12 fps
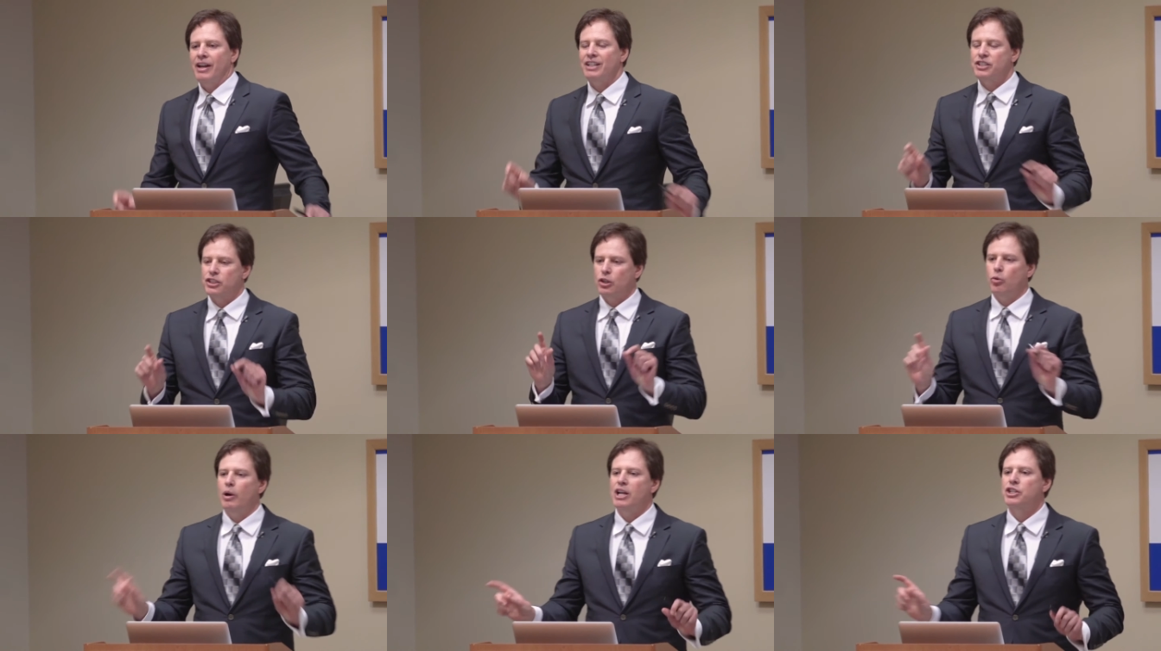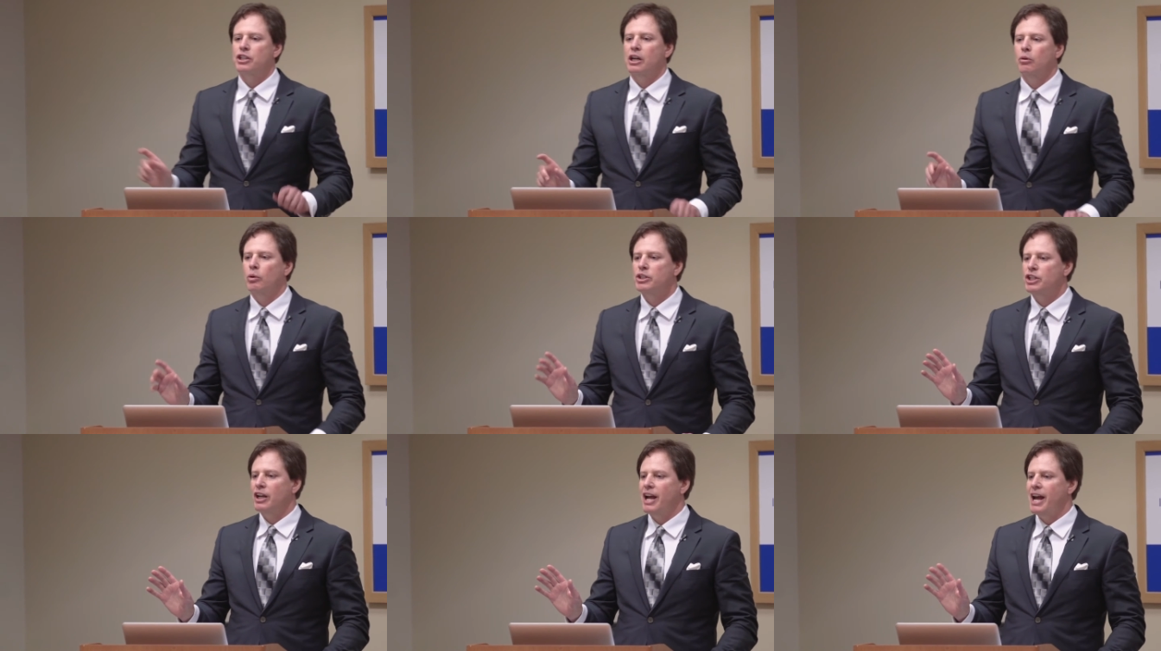That's the question I
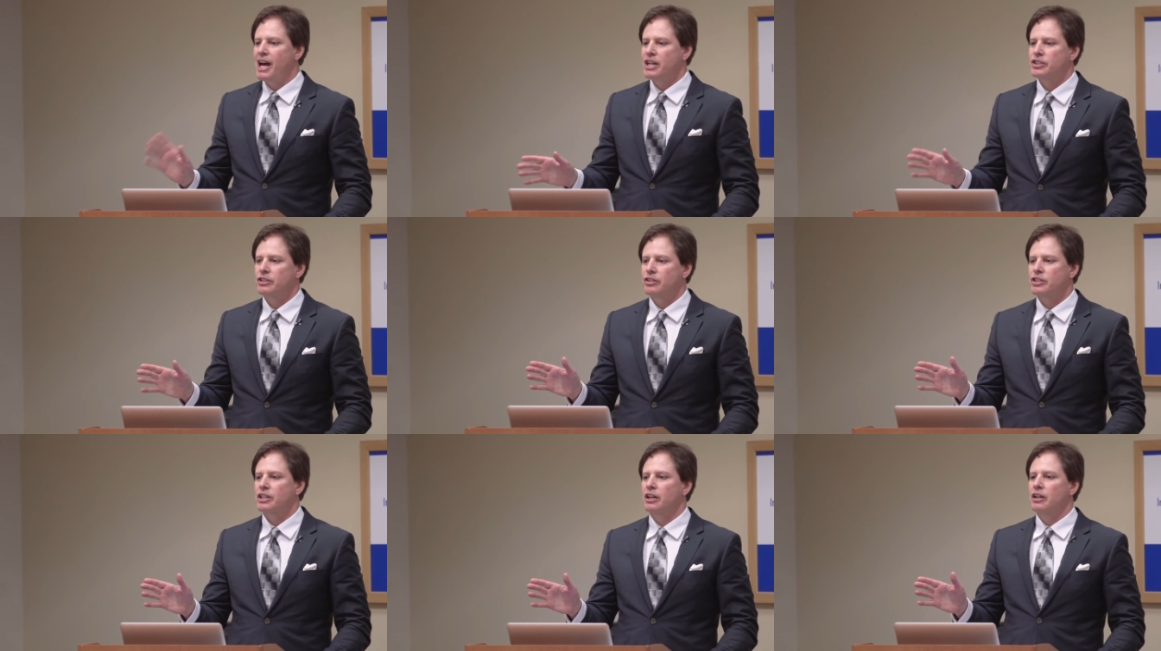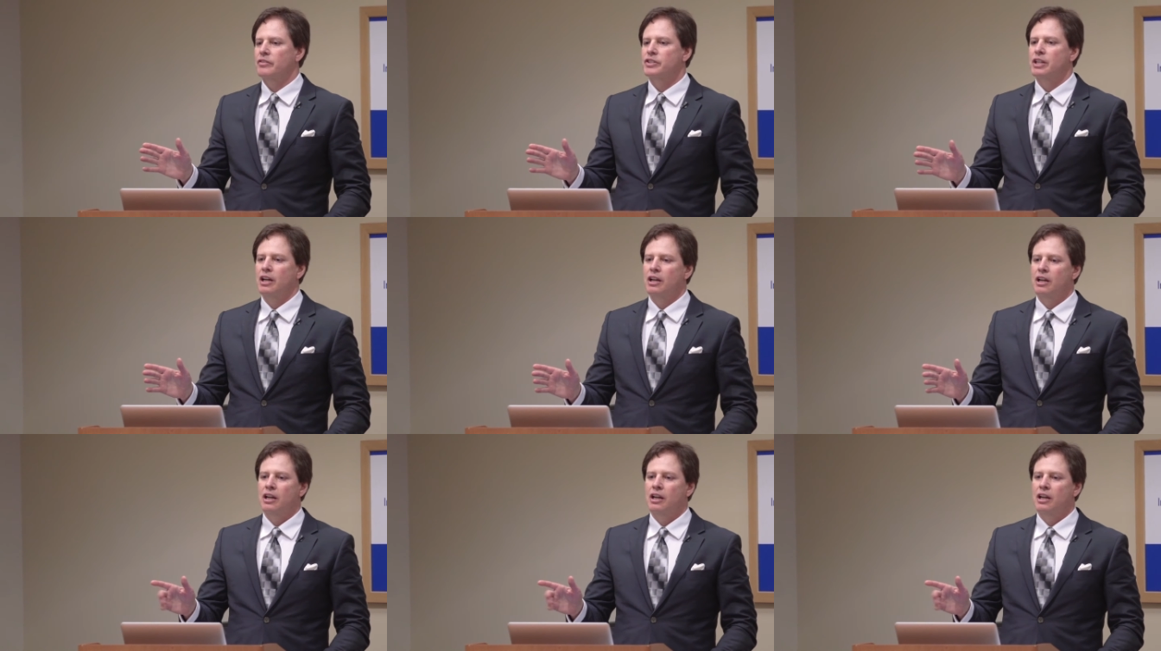want you to ask yourselves